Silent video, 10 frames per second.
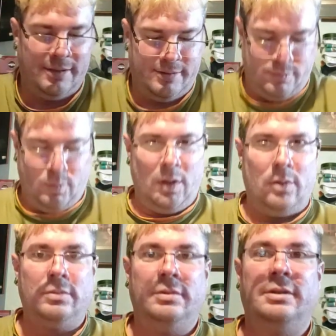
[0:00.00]

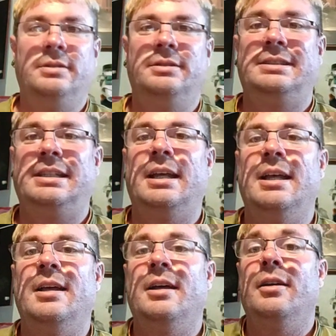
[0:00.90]
Whoa! So,
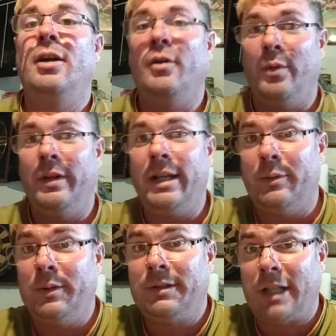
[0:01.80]
one thing I
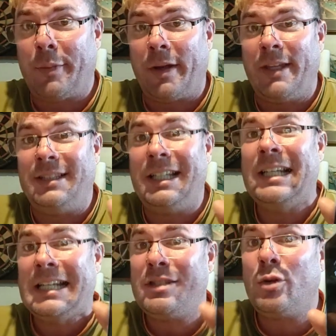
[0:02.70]
will say about this, it
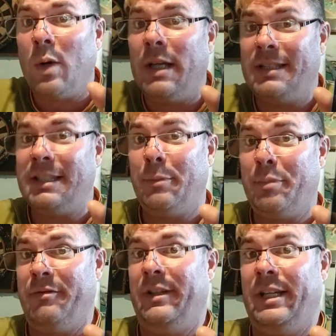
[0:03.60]
is quite
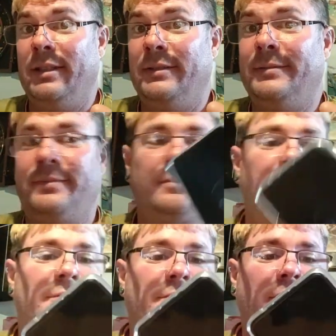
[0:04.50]
slippery.
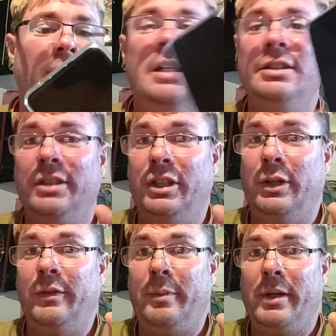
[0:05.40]
So you
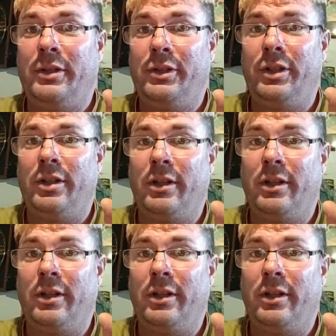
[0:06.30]
do have to make sure you've